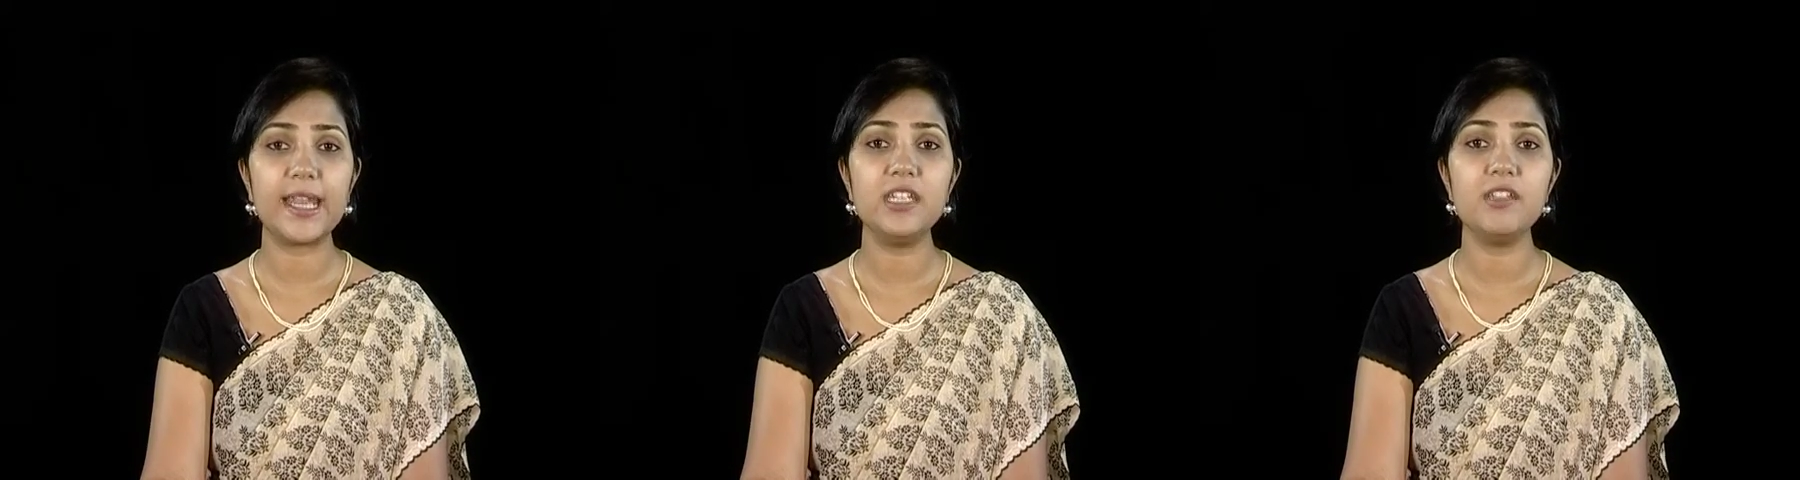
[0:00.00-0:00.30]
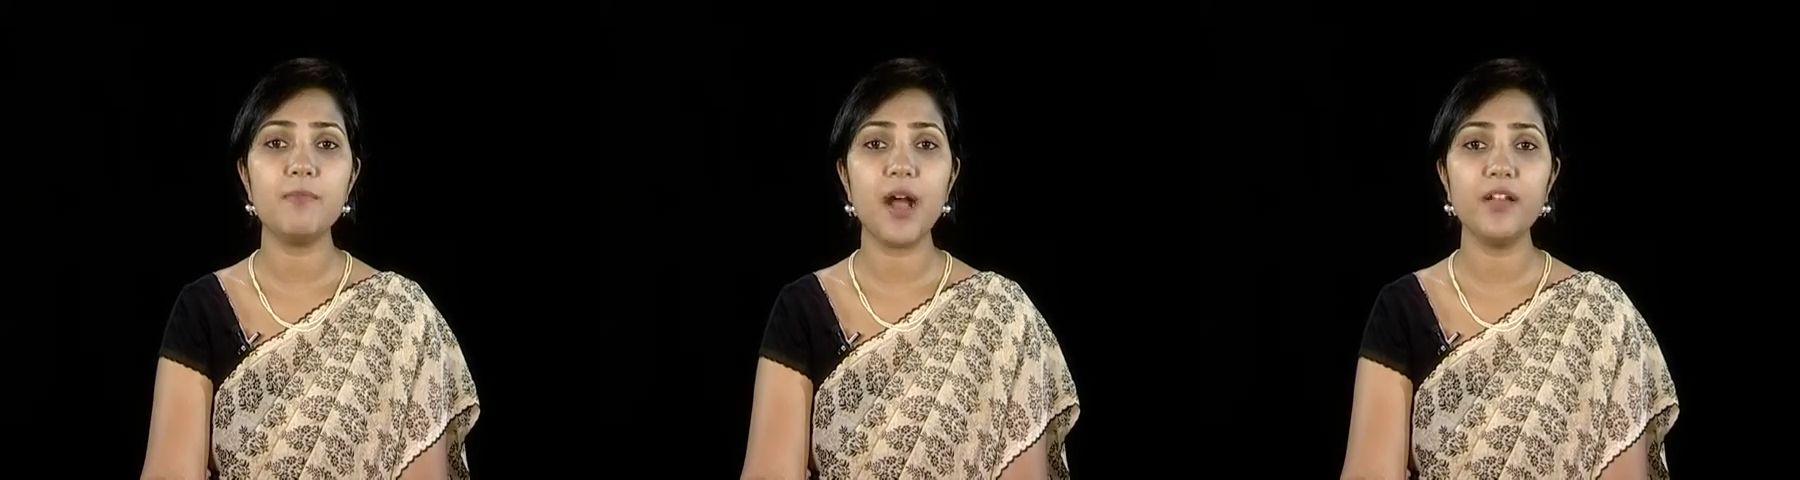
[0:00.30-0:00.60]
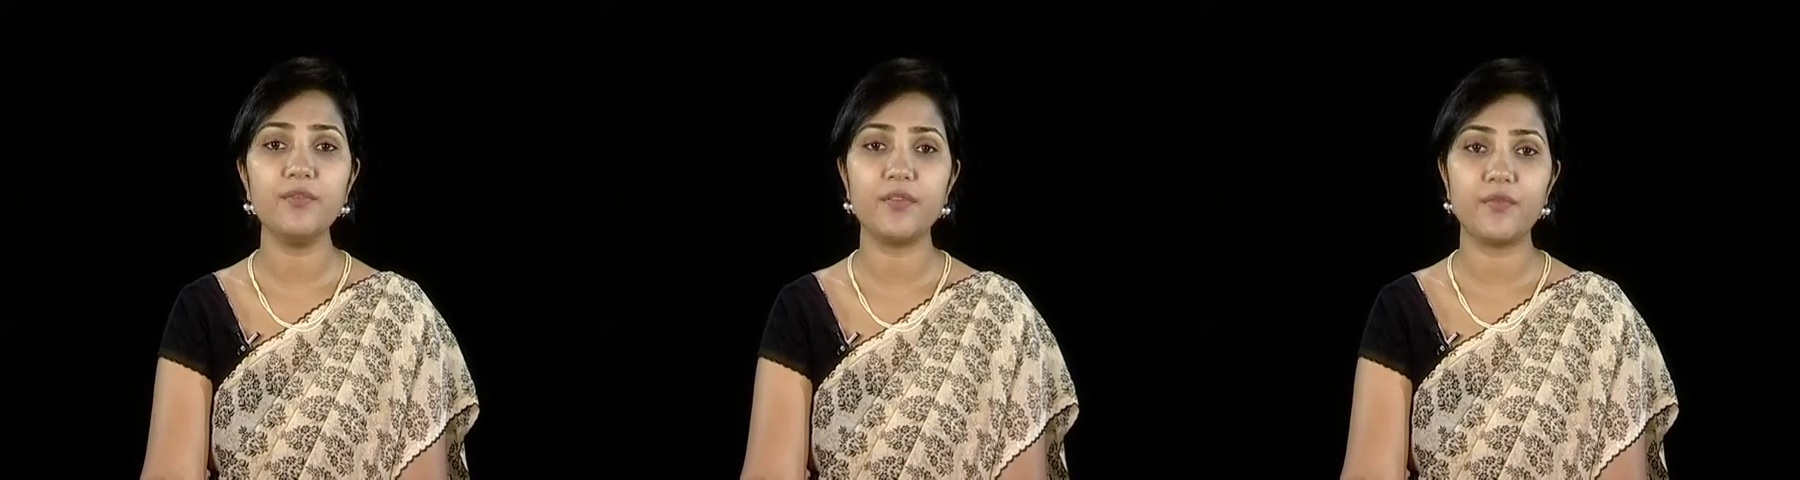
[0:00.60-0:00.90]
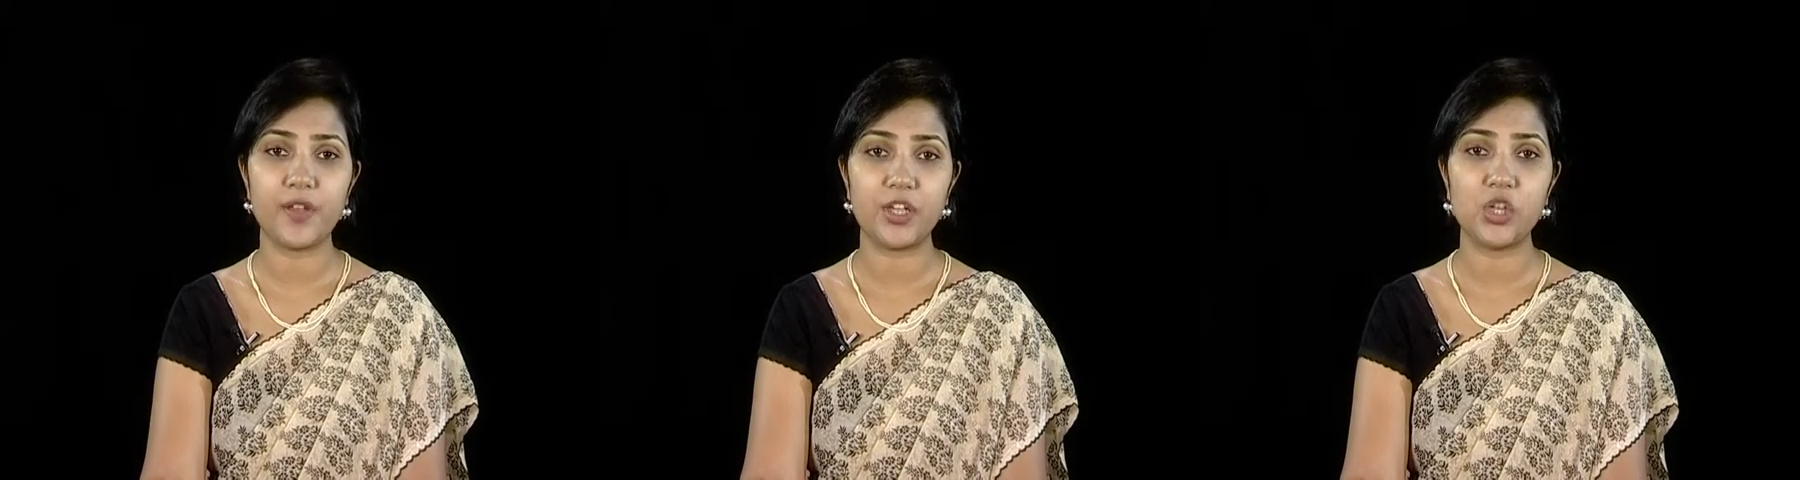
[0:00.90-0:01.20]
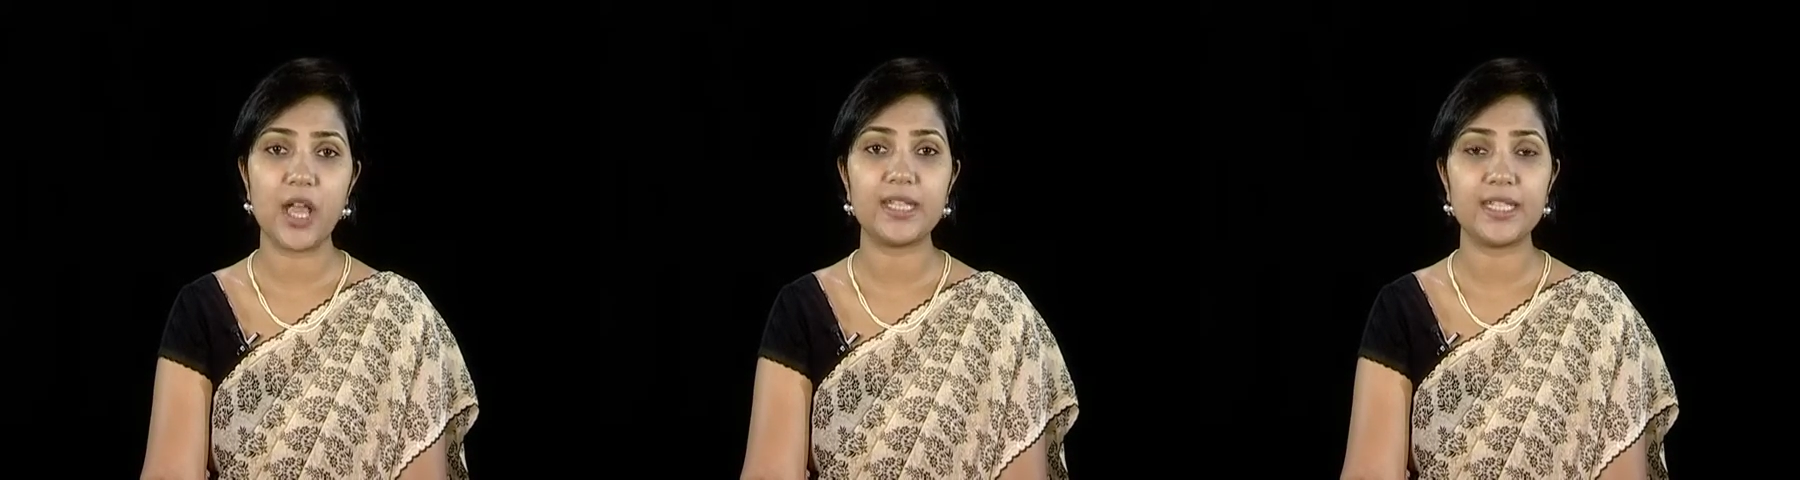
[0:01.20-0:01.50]
in demand for
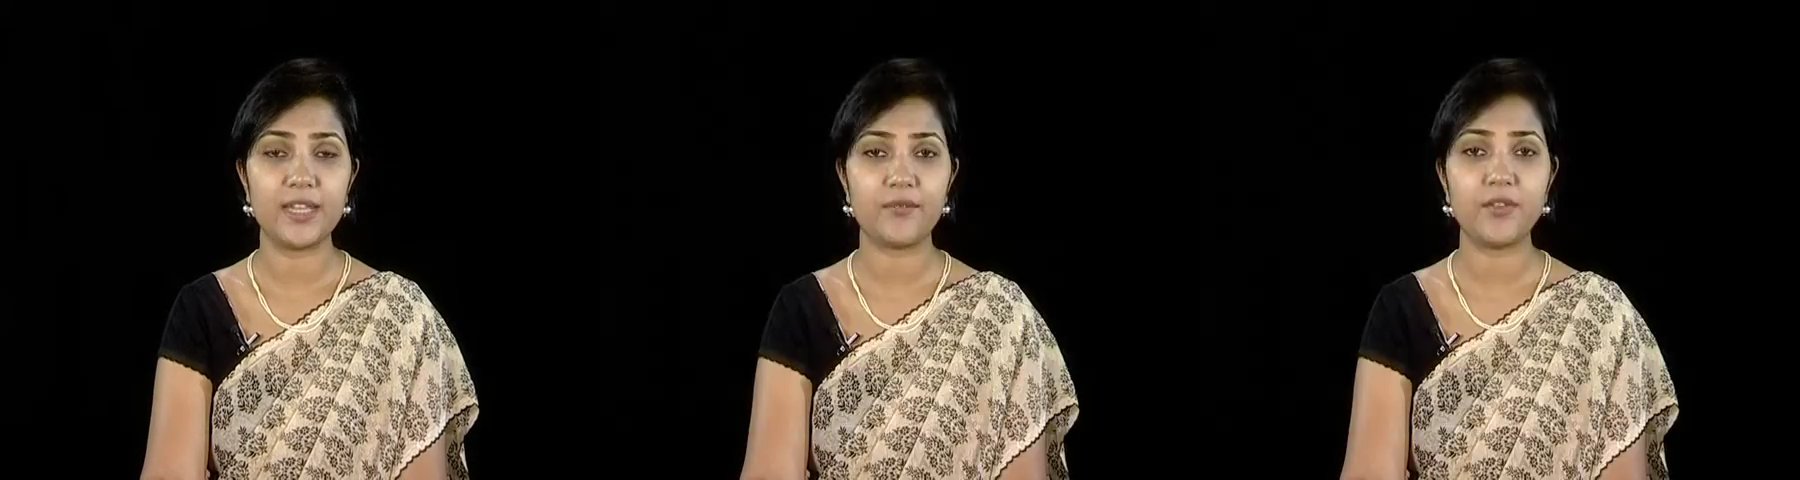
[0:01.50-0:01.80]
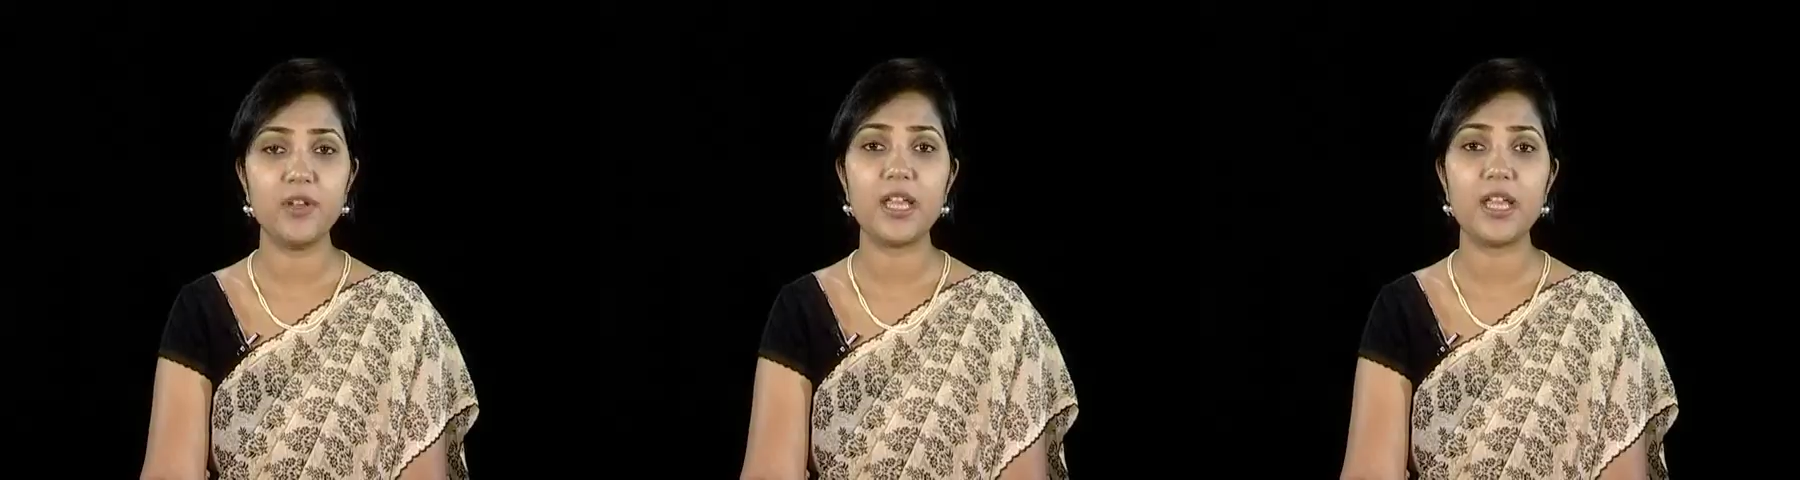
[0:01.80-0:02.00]
fish and seafood